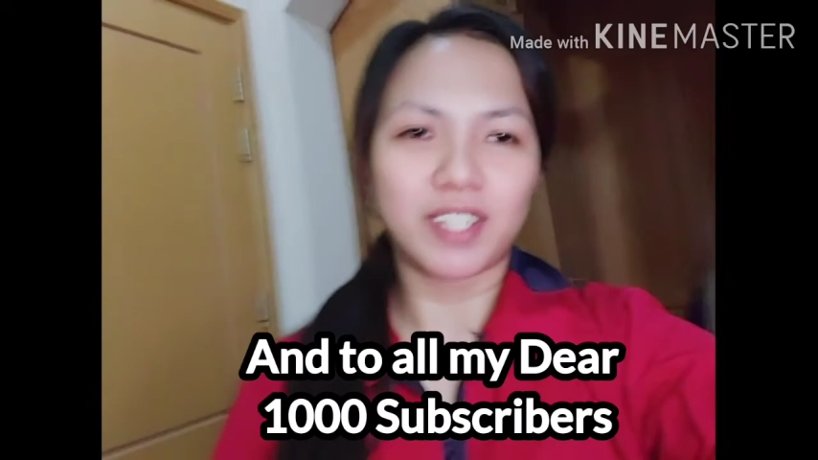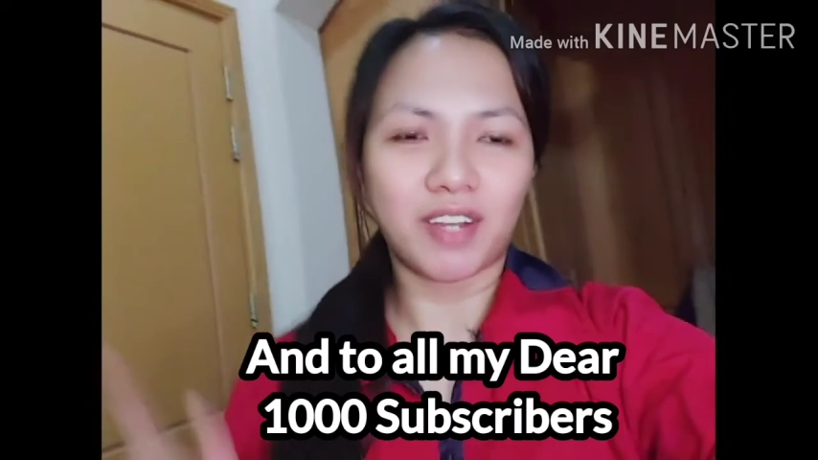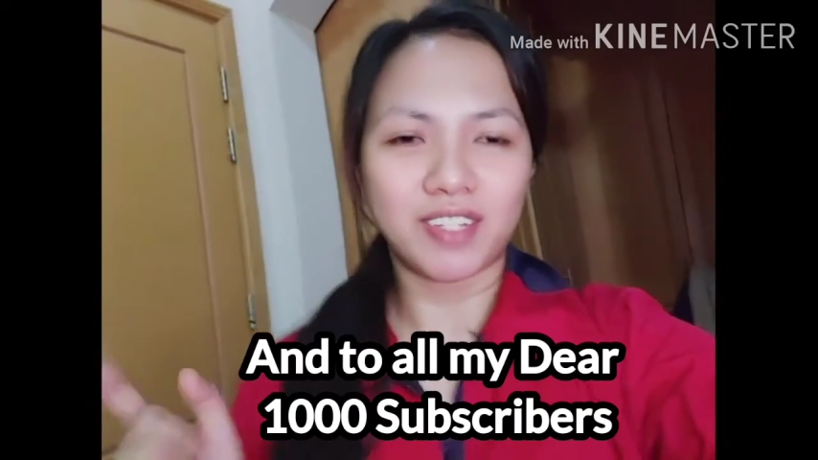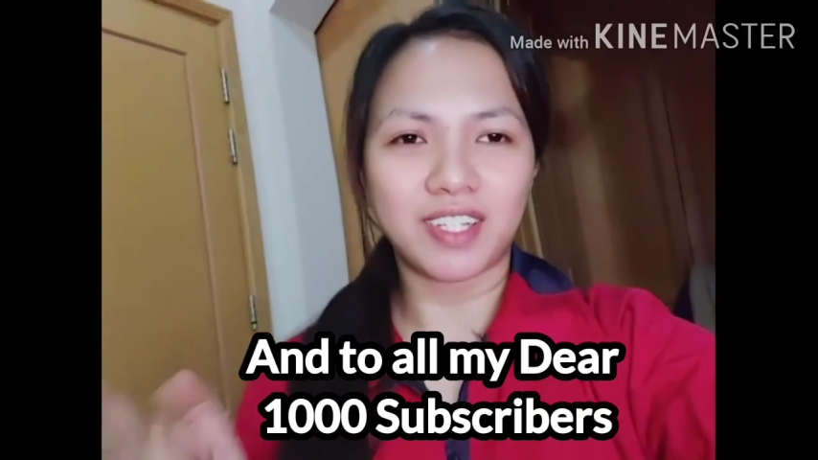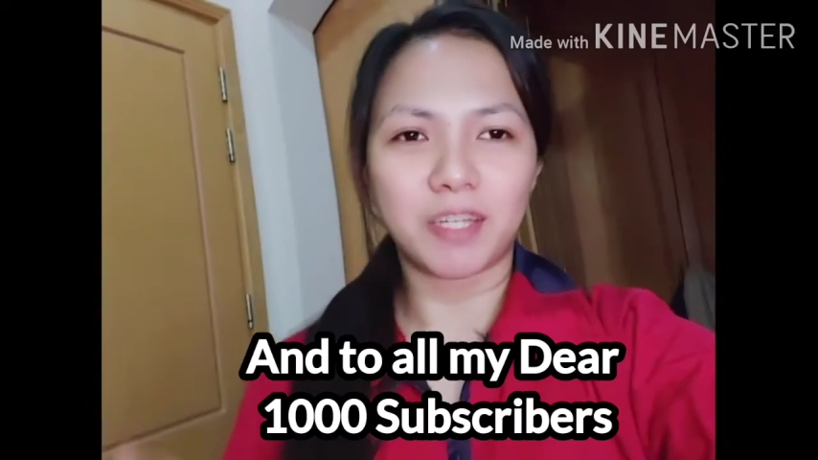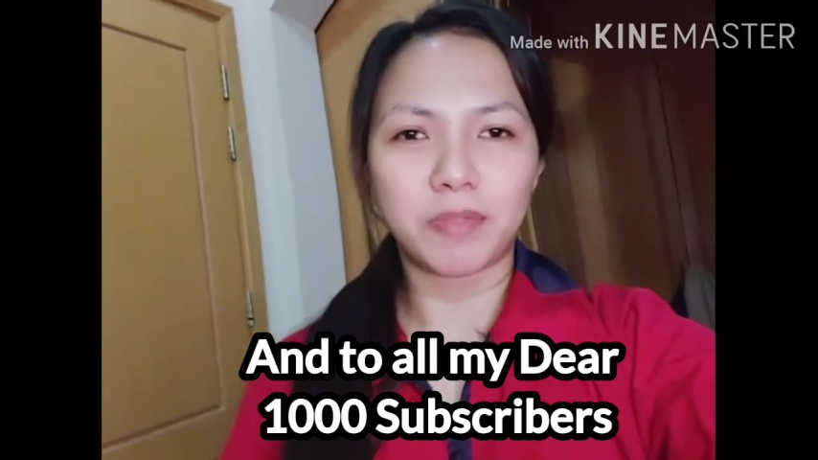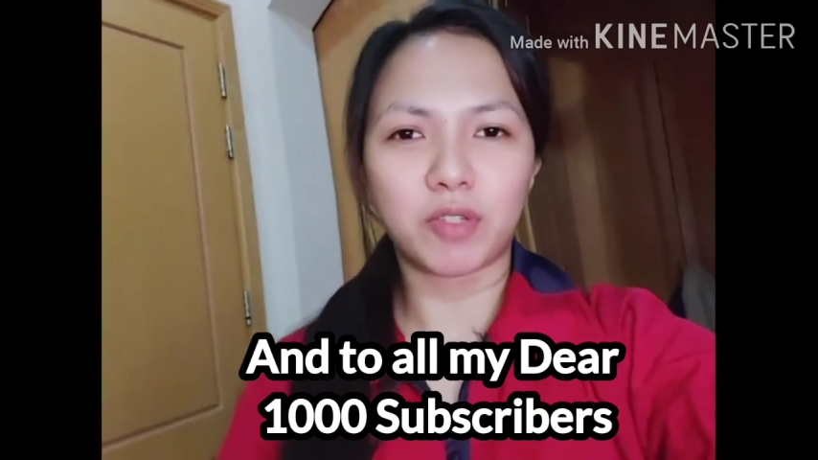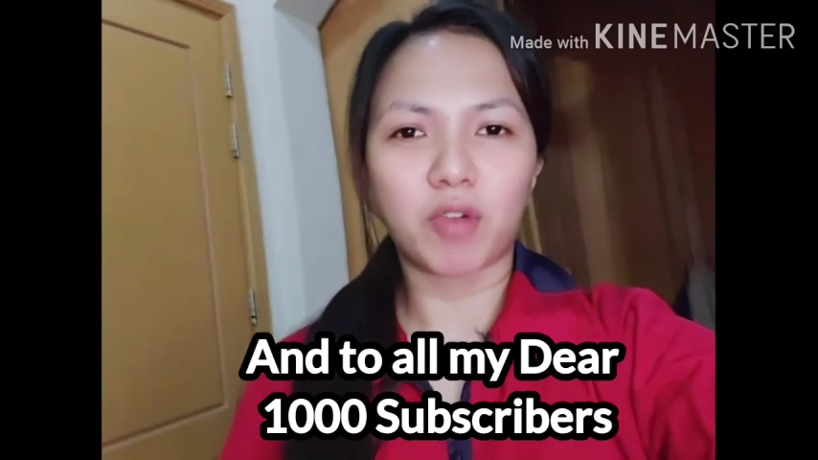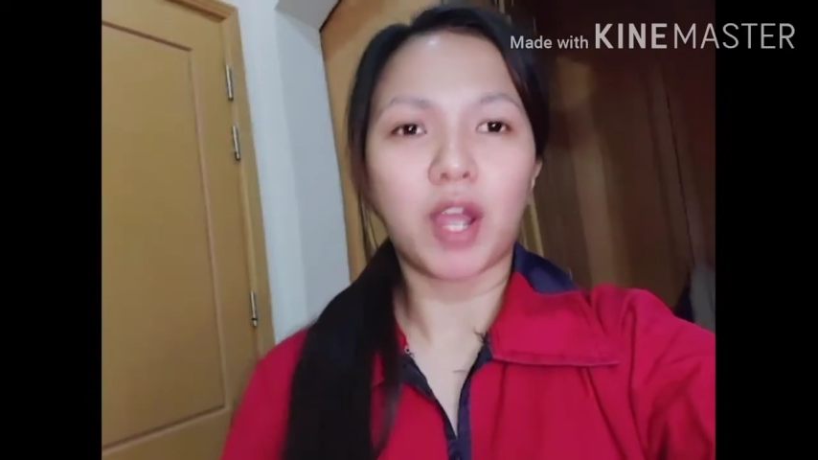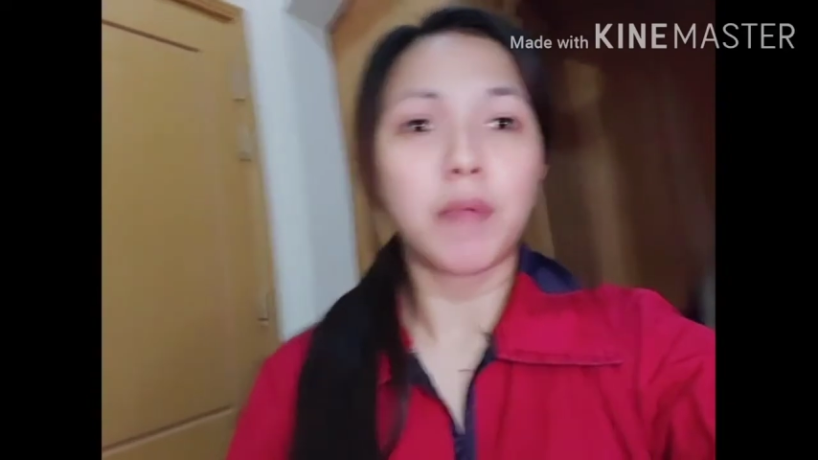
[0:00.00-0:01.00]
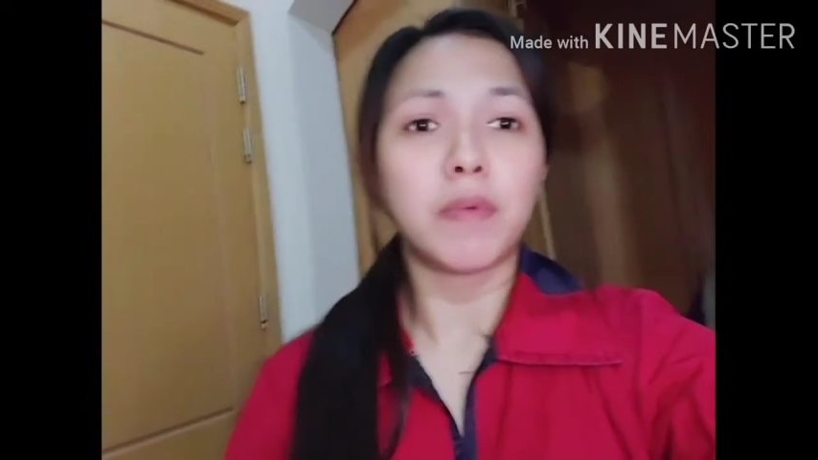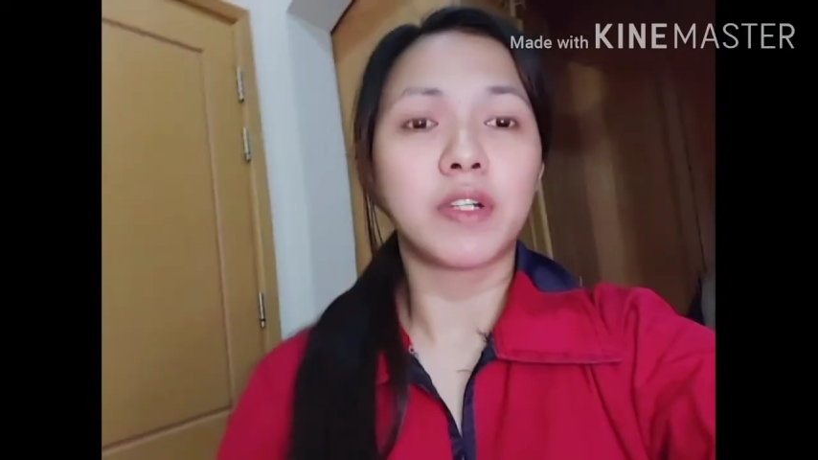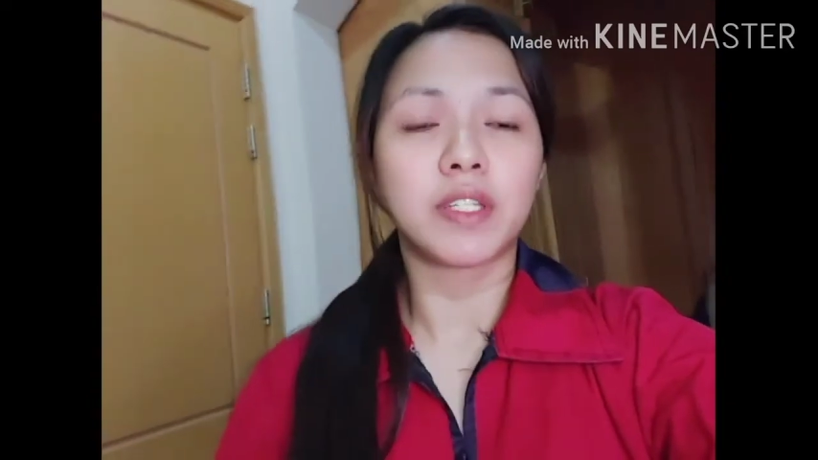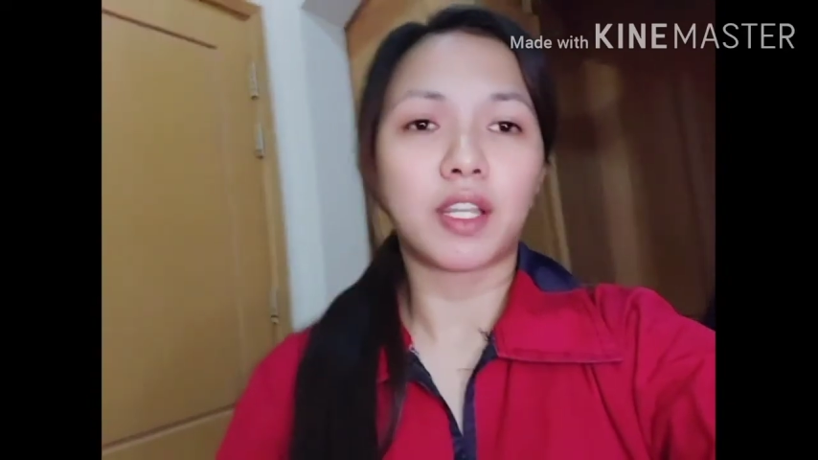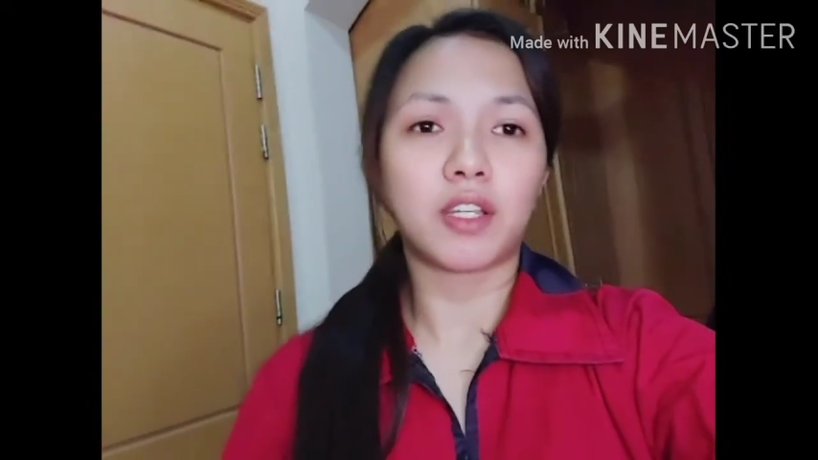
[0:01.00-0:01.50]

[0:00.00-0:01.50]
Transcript: 1,000 subscribers.